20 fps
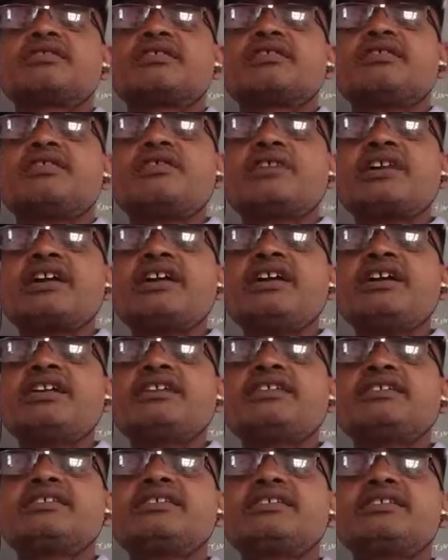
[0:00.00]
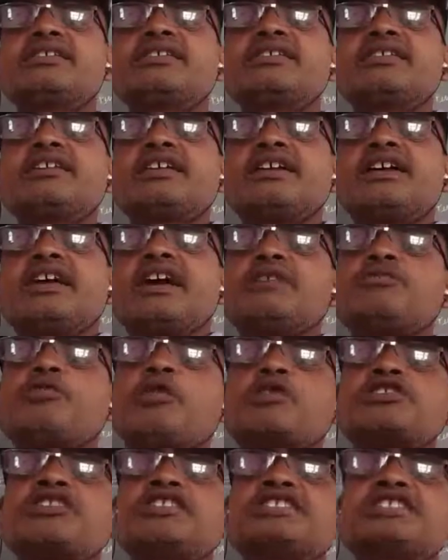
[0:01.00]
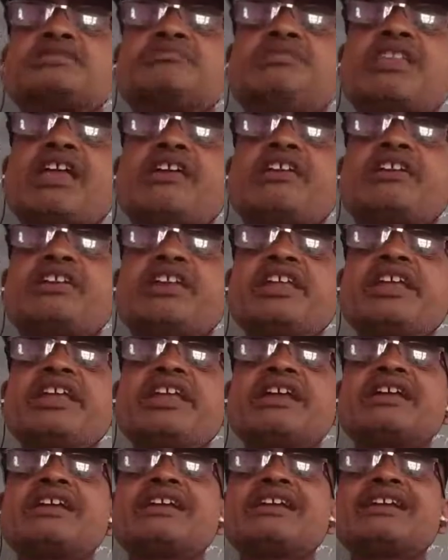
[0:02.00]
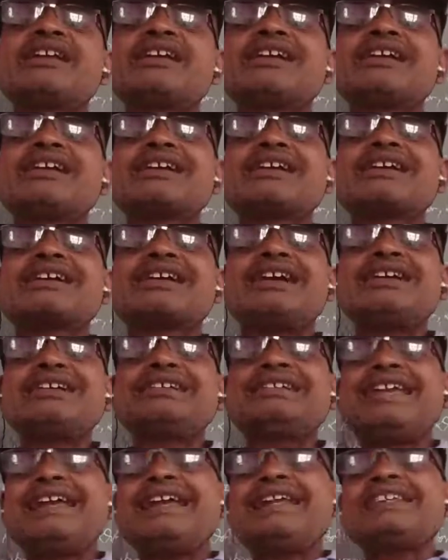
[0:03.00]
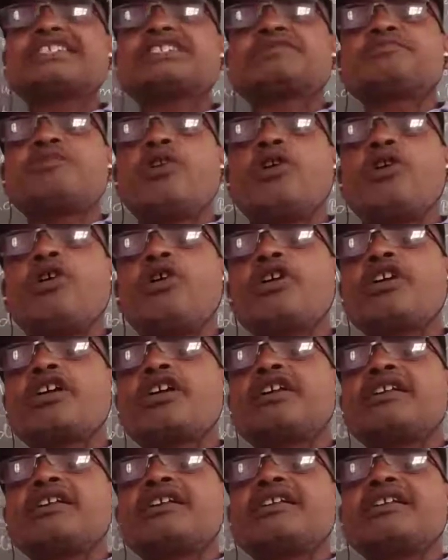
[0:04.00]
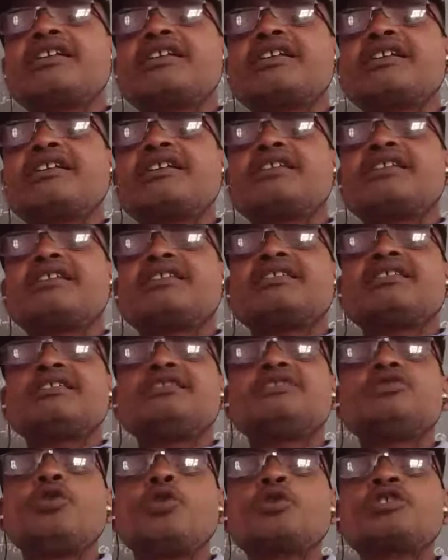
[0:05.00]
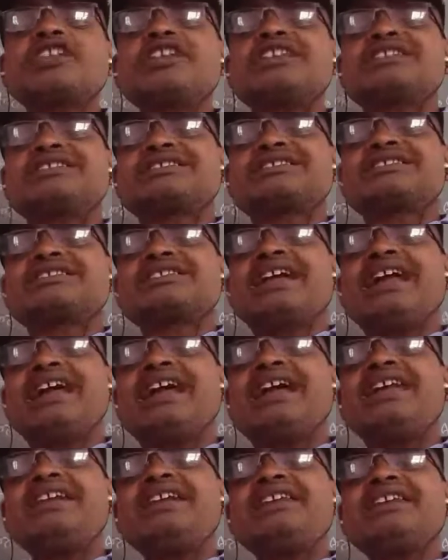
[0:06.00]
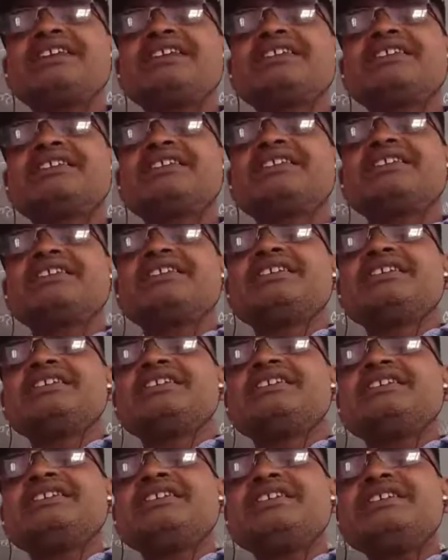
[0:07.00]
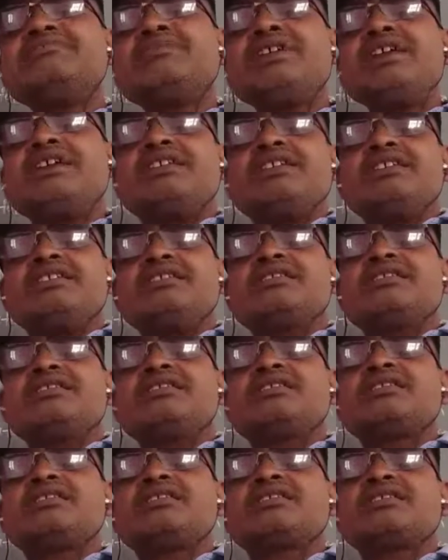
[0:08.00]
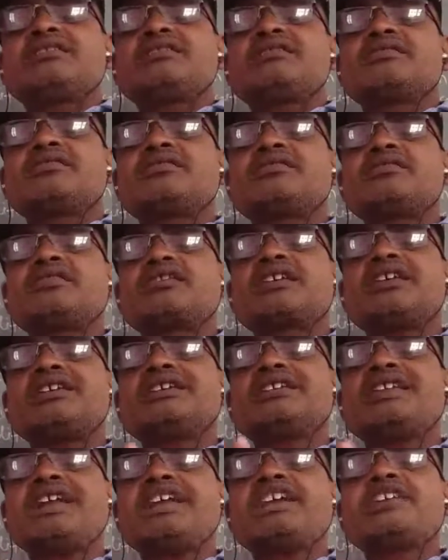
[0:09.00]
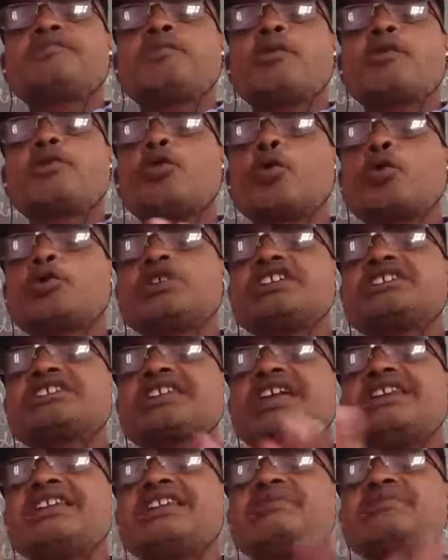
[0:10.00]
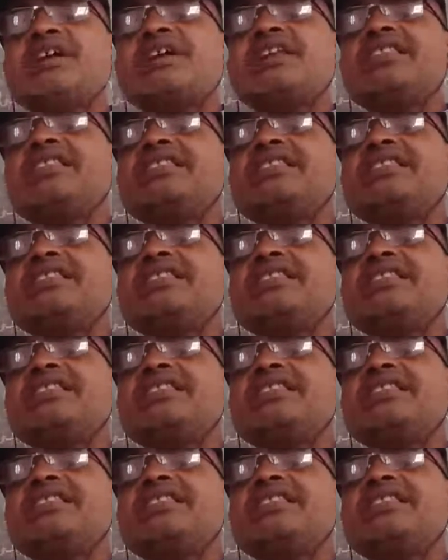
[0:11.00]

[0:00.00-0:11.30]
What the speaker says: Okay? And what is the similarity? Contents for notice and email. Content for notice and email